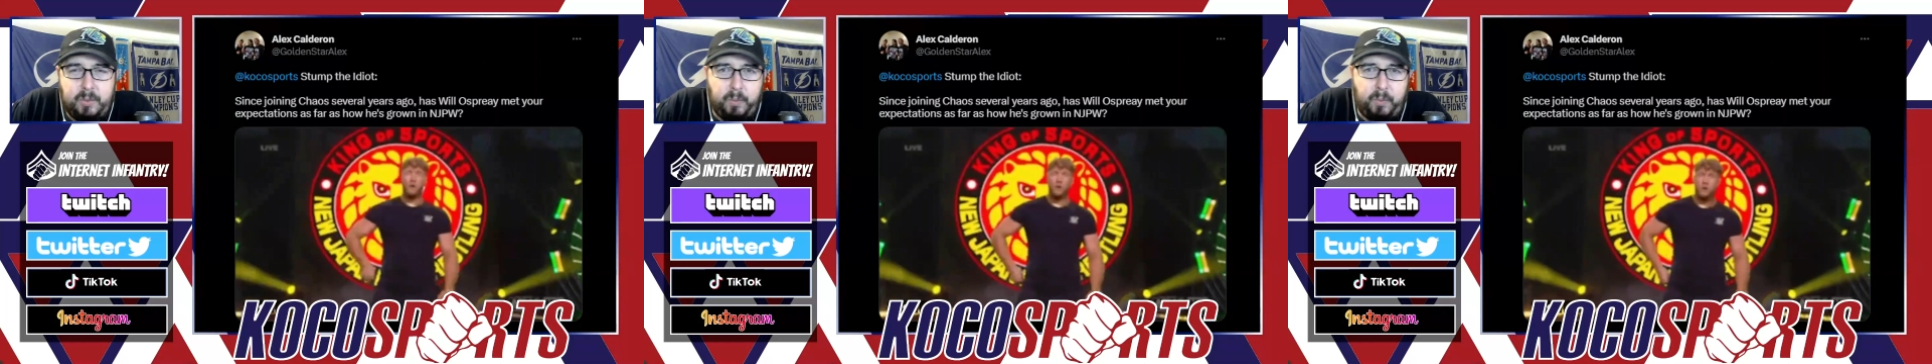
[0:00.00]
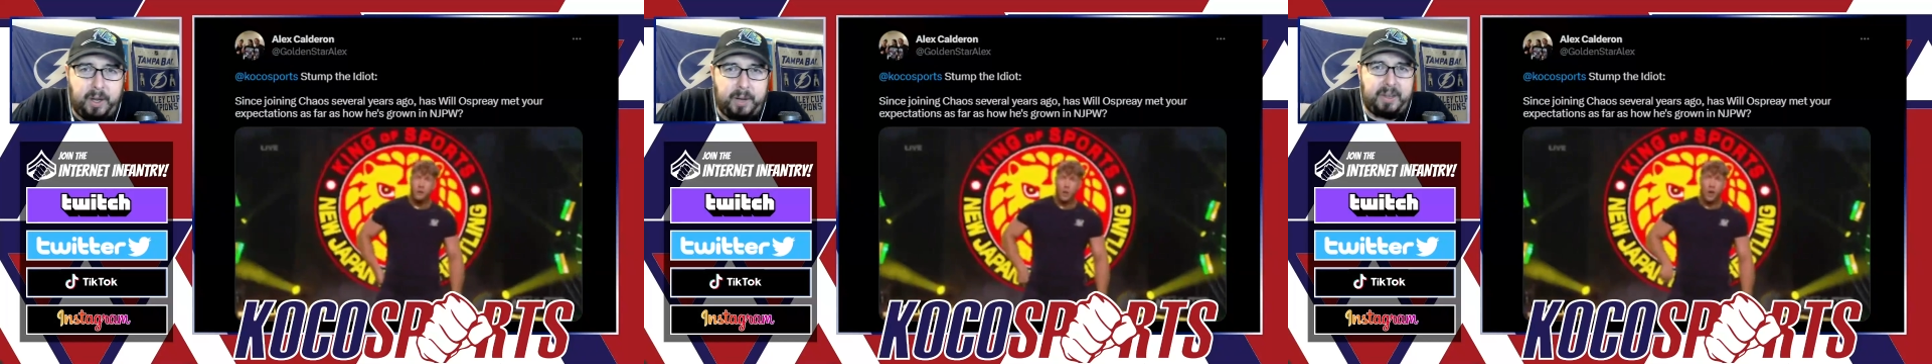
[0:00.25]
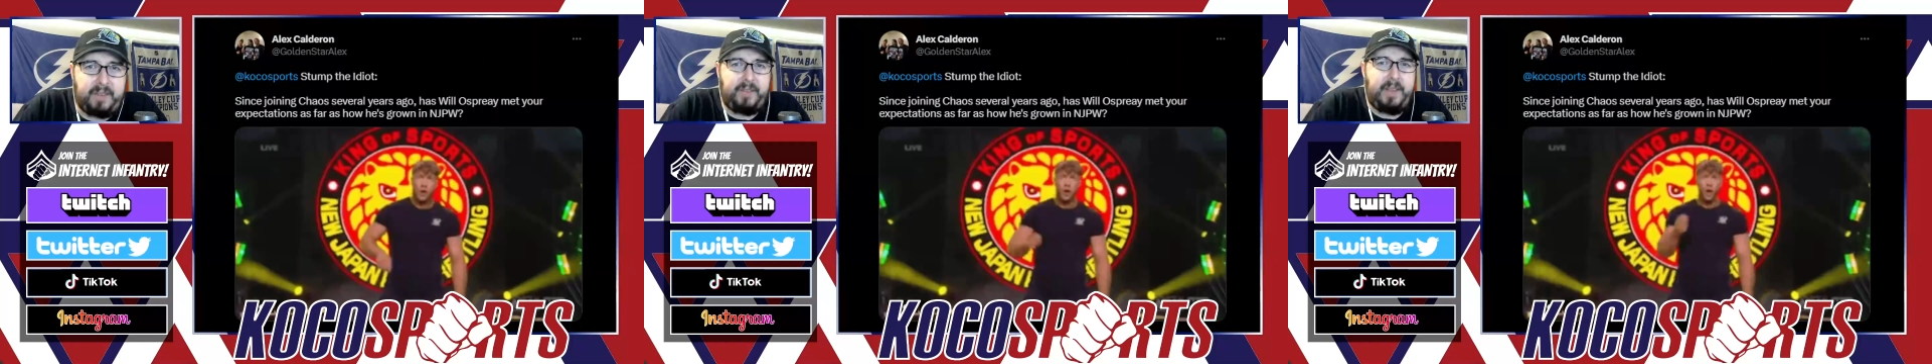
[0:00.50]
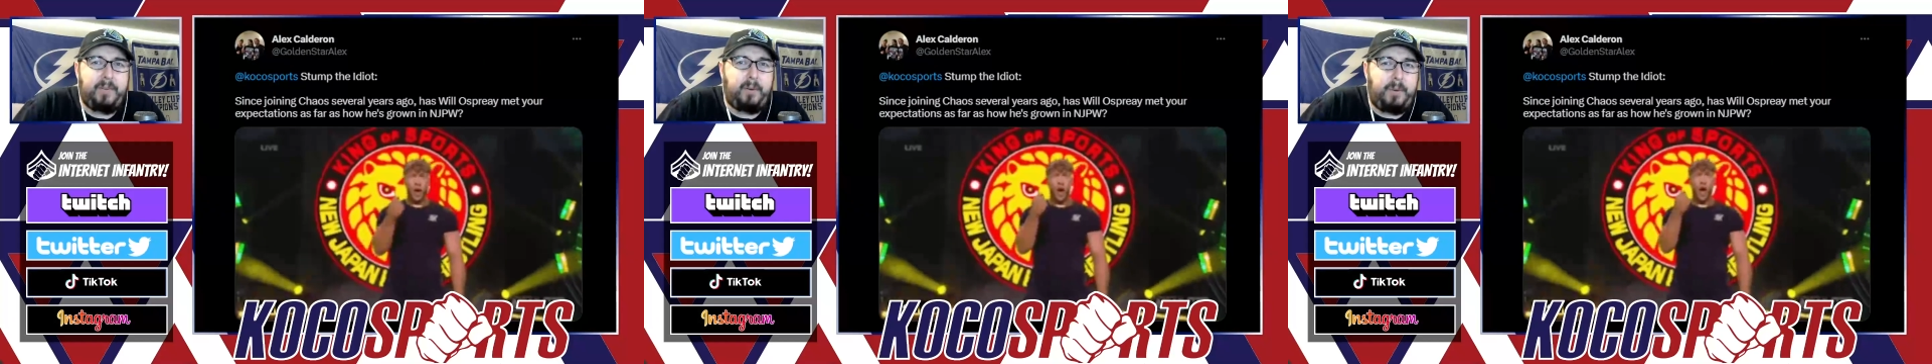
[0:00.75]
one of my
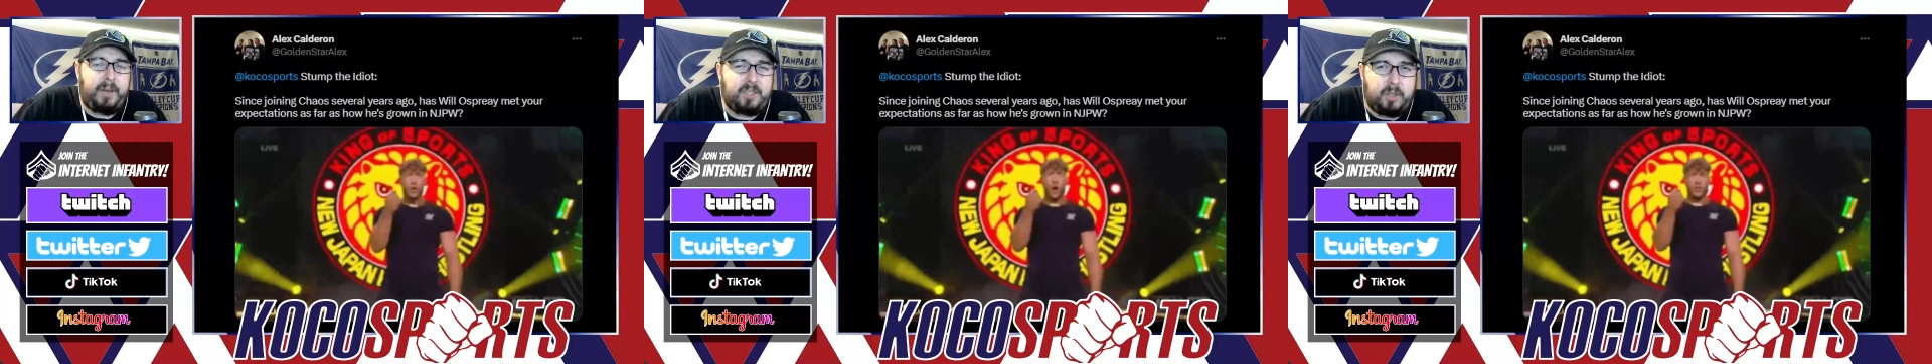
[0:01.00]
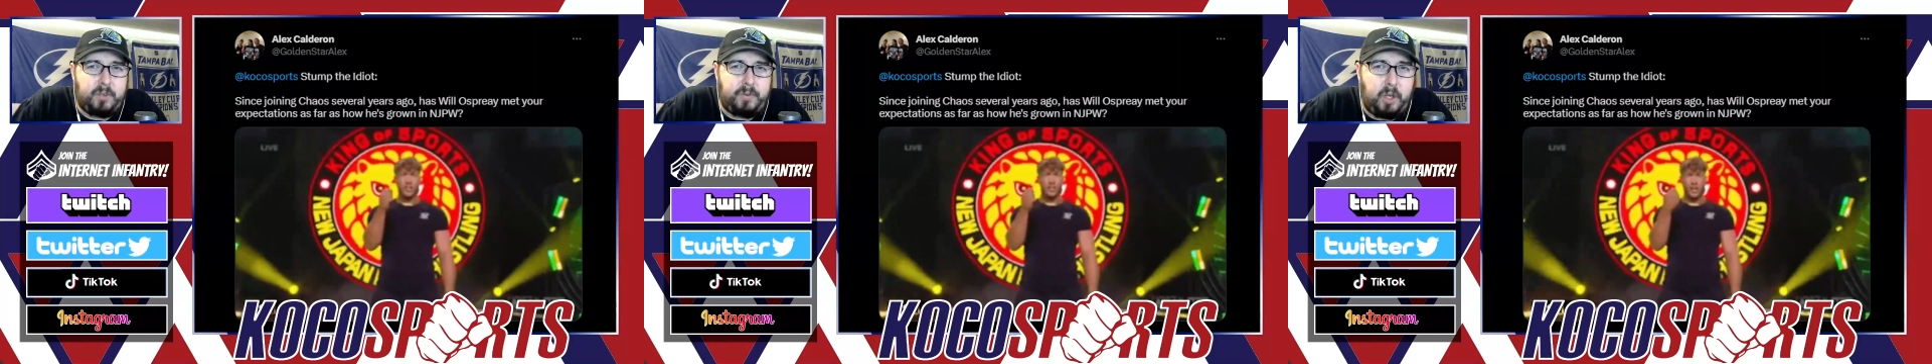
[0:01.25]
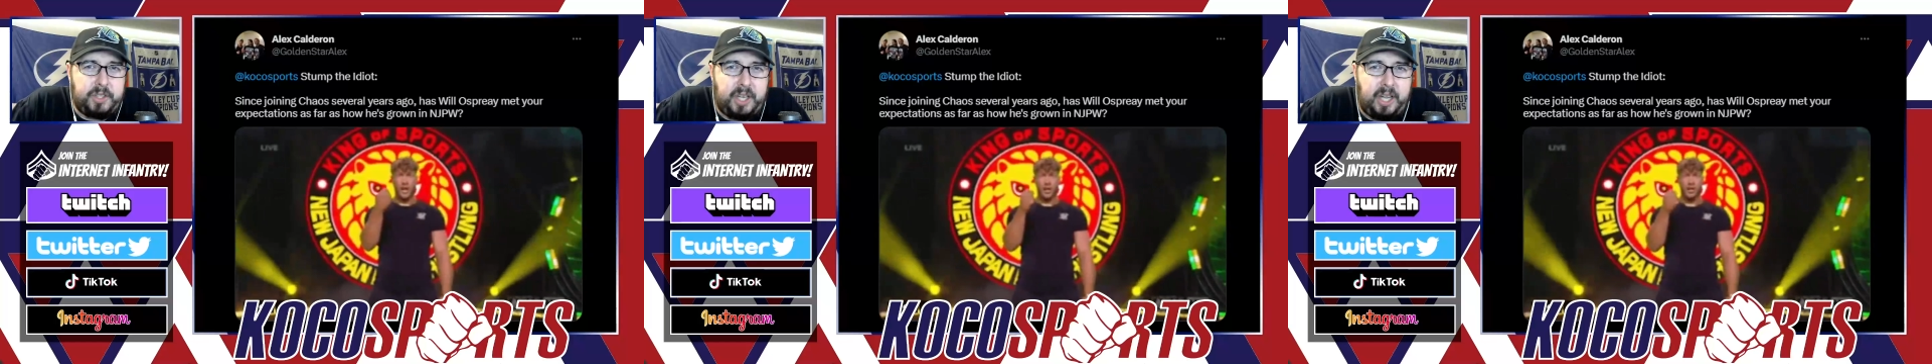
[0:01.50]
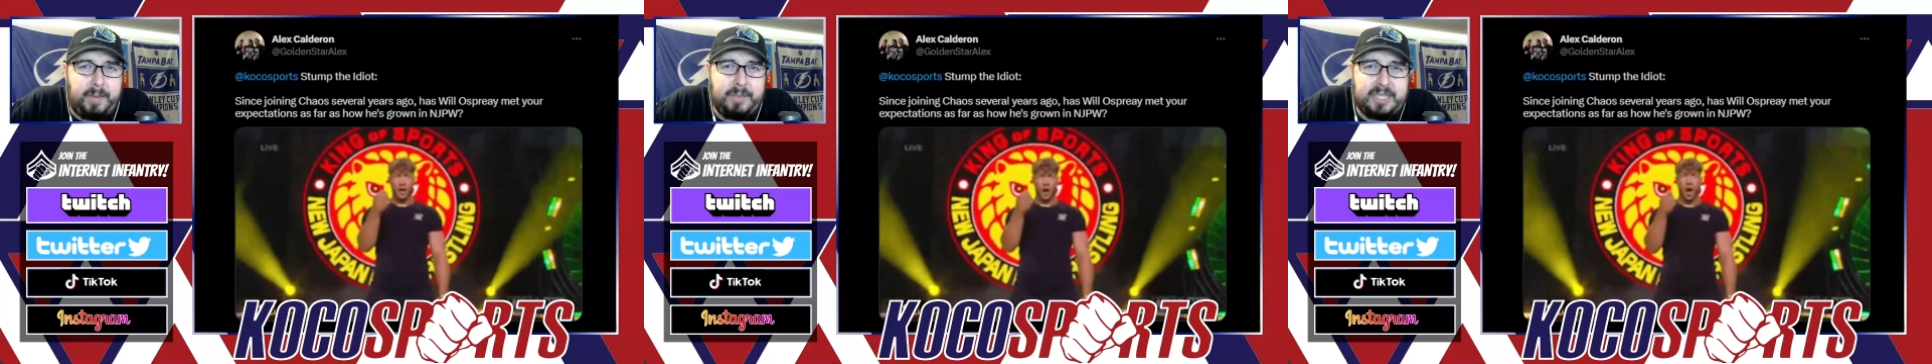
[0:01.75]
favorite wrestlers of all
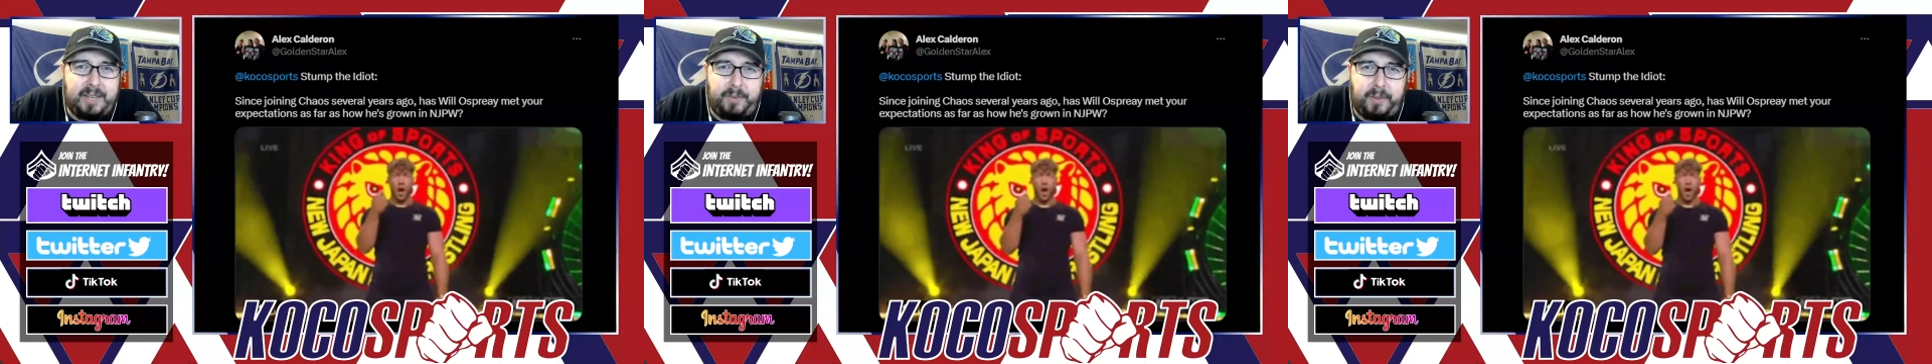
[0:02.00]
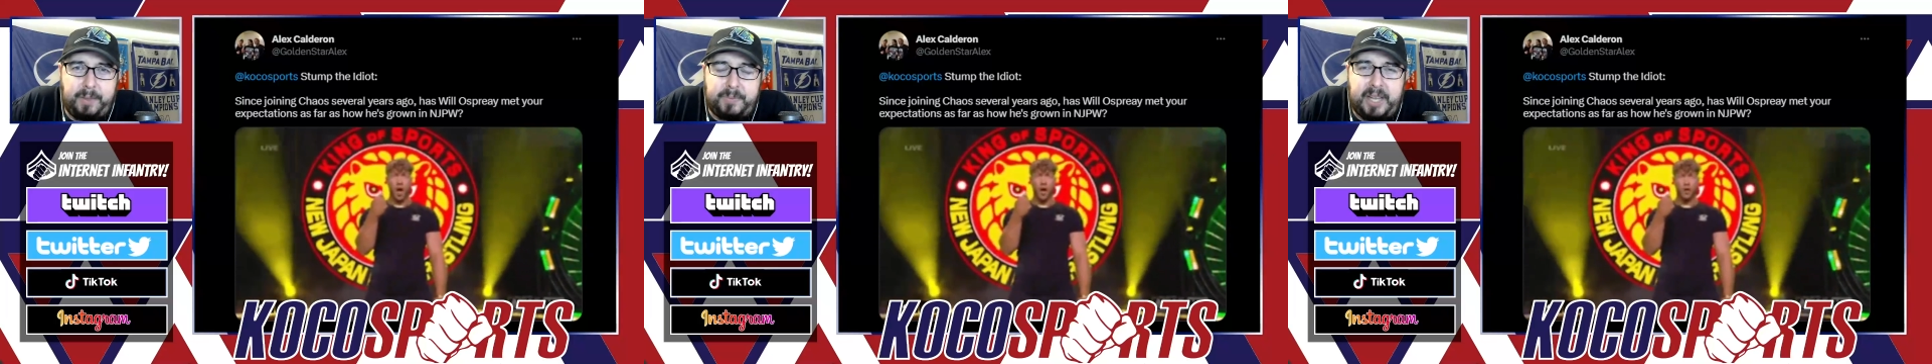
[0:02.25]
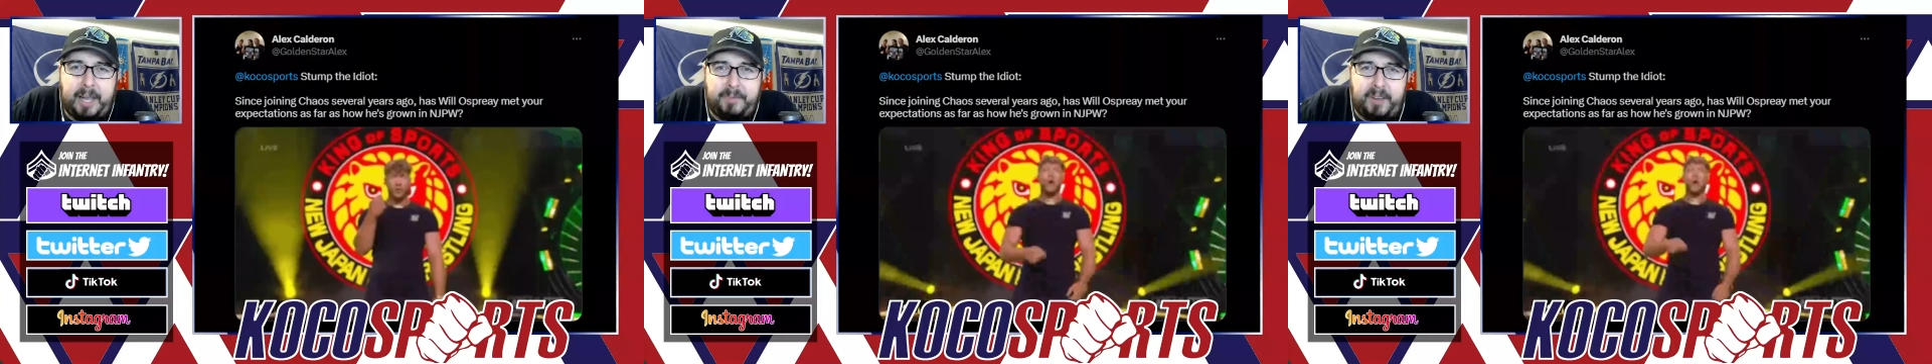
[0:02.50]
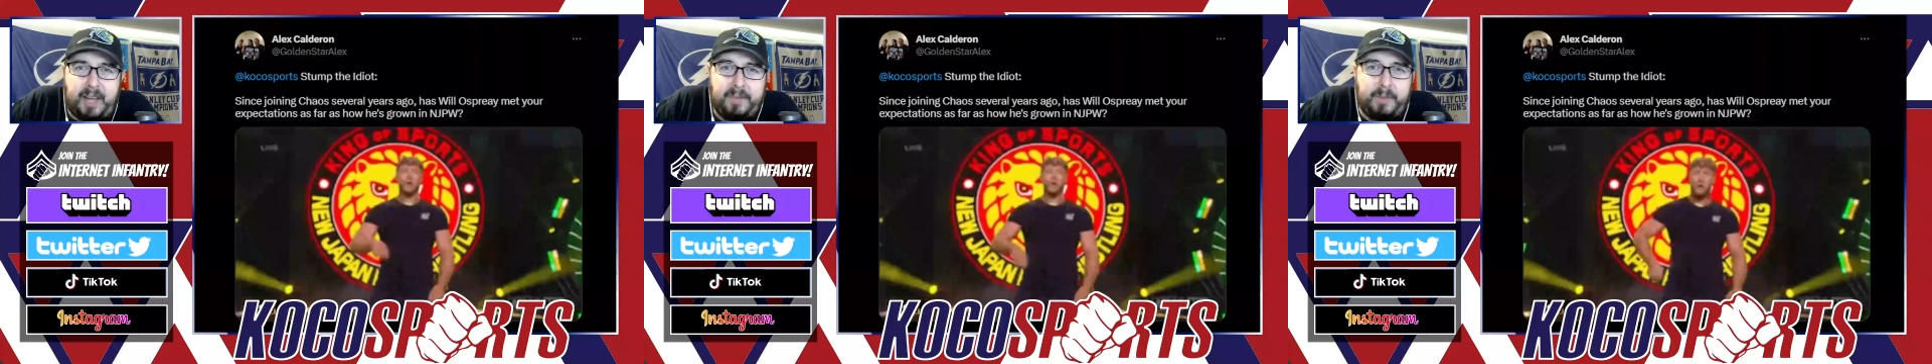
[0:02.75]
time. He's definitely a top
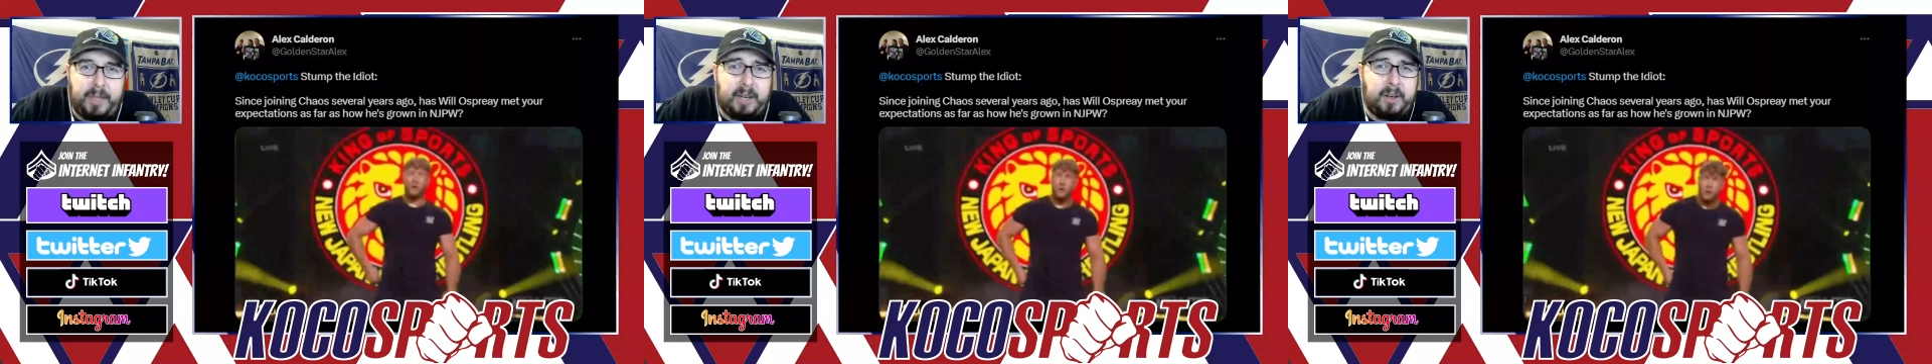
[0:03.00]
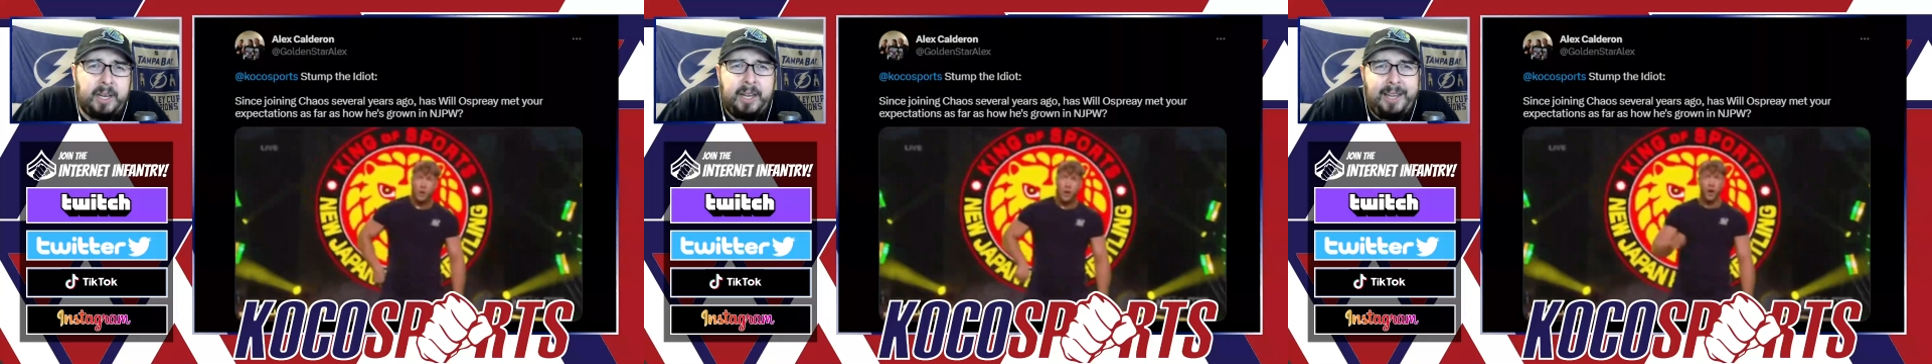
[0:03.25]
five there.